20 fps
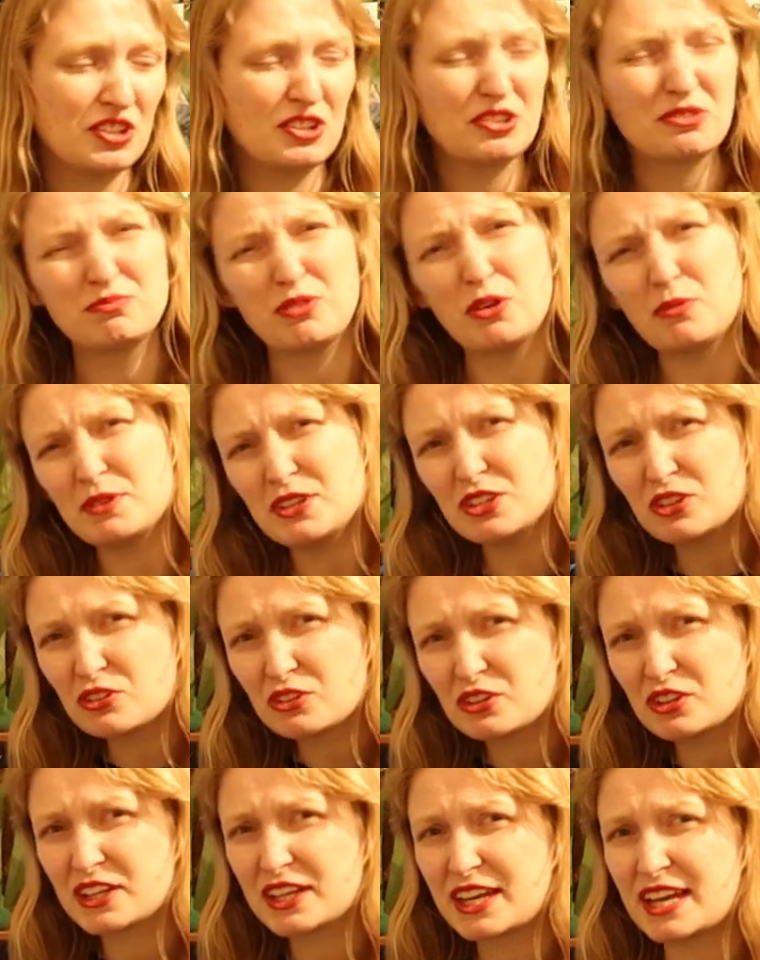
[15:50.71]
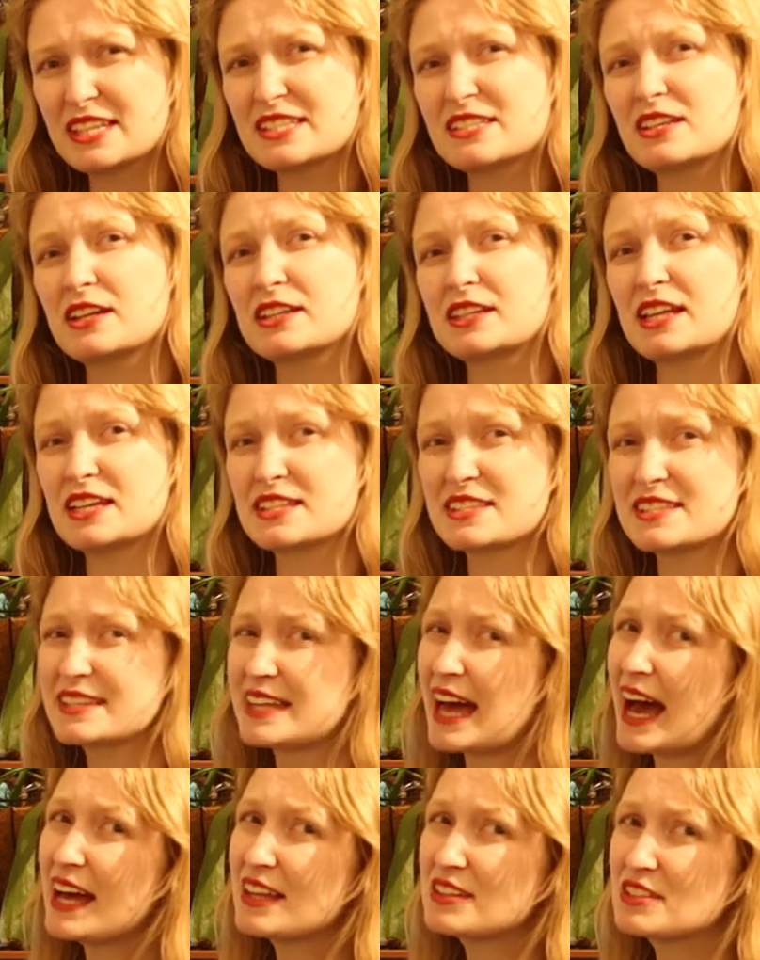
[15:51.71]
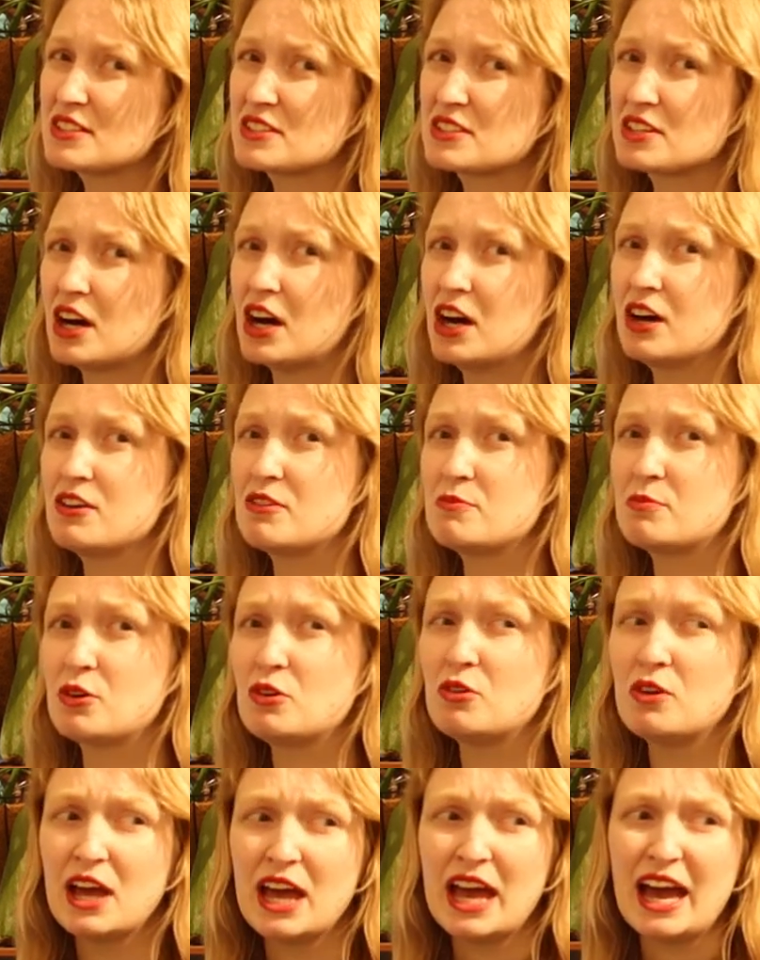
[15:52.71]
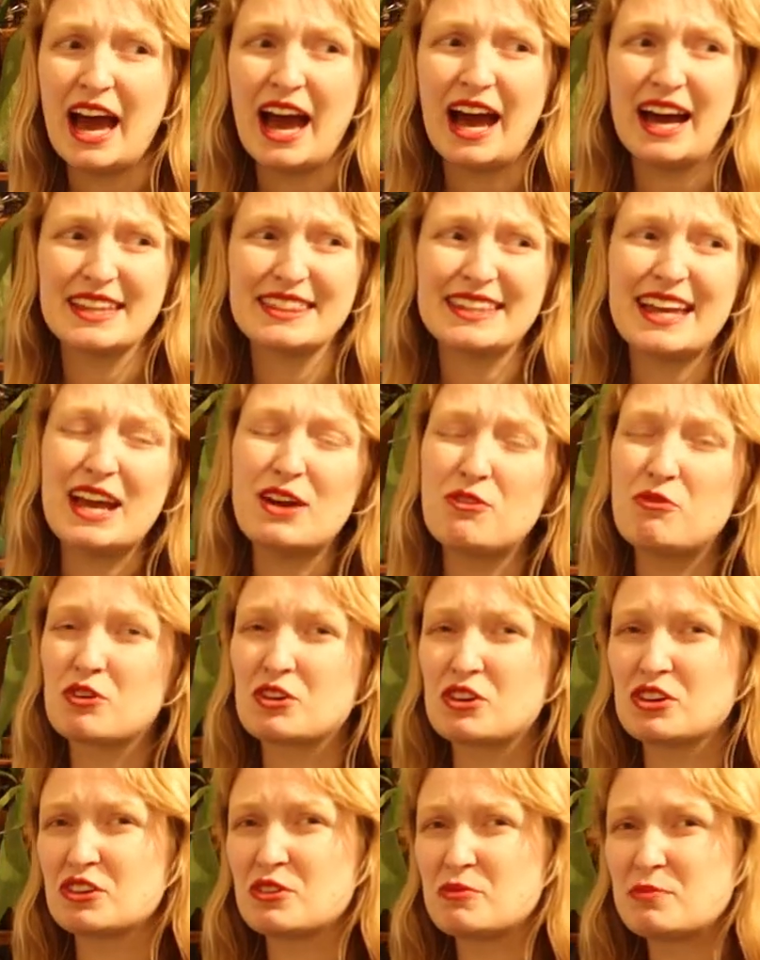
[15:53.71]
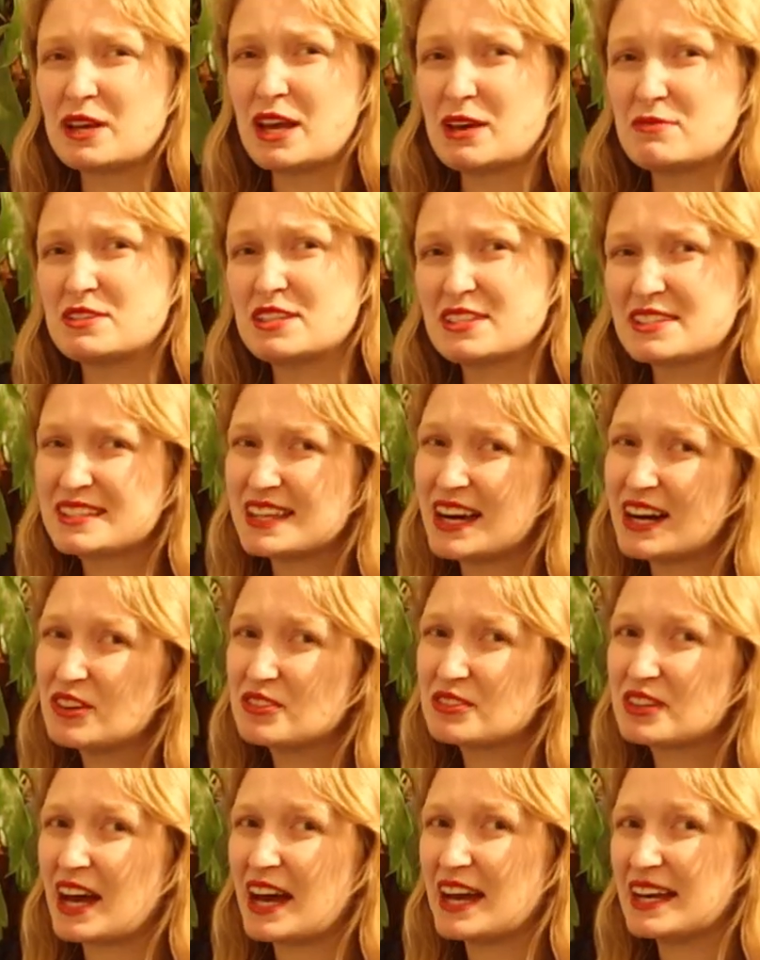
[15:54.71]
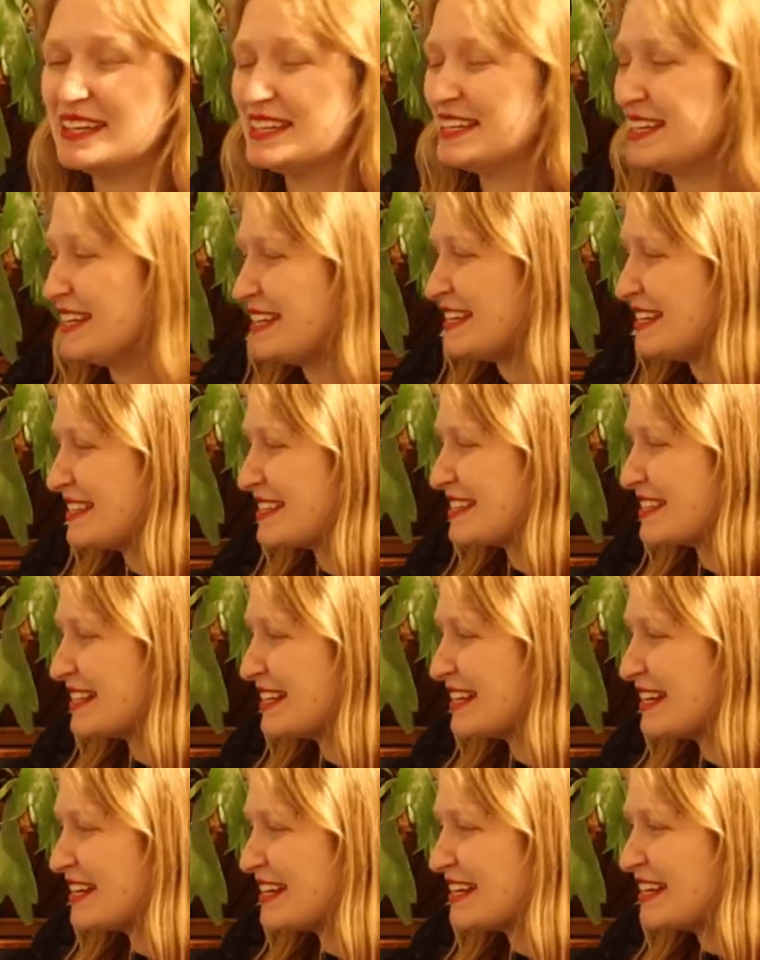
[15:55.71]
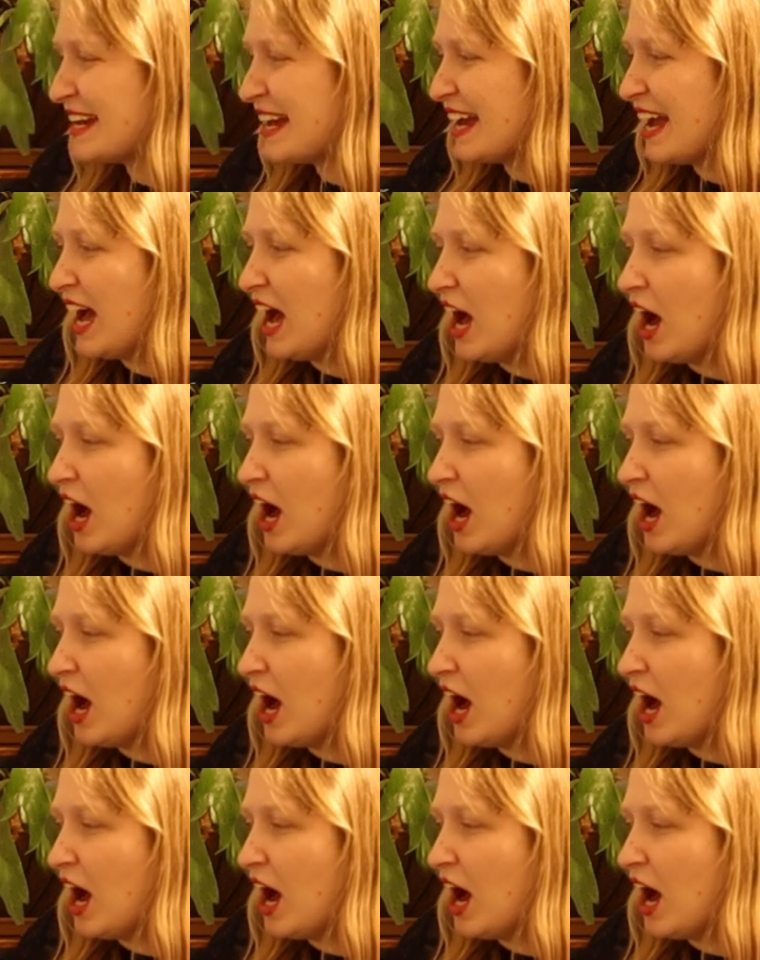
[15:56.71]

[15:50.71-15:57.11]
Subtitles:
You're probably not going to get something that's that desirable and therefore going to be able to sell that easily.